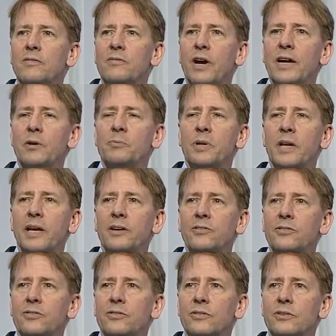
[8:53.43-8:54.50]
find a
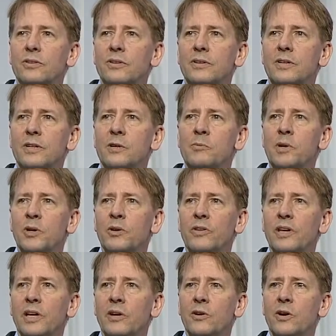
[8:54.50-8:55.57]
place in the middle of
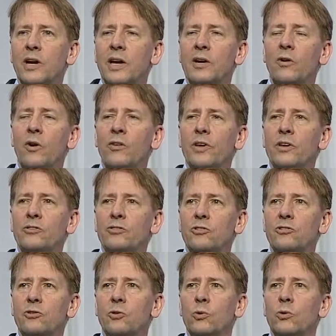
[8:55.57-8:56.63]
the year, and all these
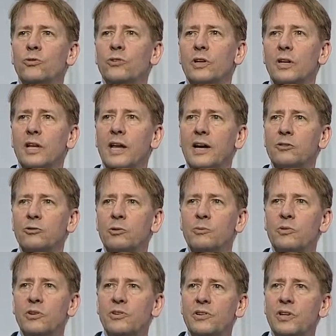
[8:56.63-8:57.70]
schools and
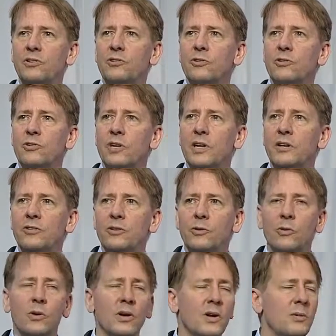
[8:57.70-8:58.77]
classrooms and teachers need
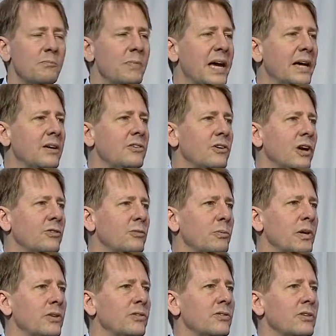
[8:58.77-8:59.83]
to make
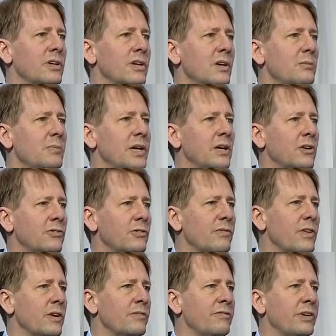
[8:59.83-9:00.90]
adjustments because
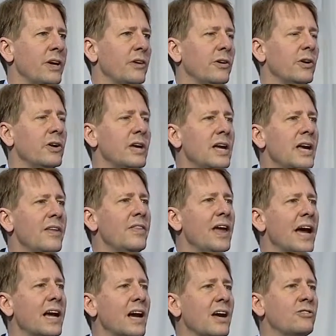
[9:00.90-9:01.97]
of their failure.
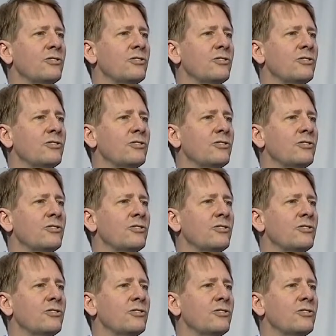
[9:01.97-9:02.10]
That guy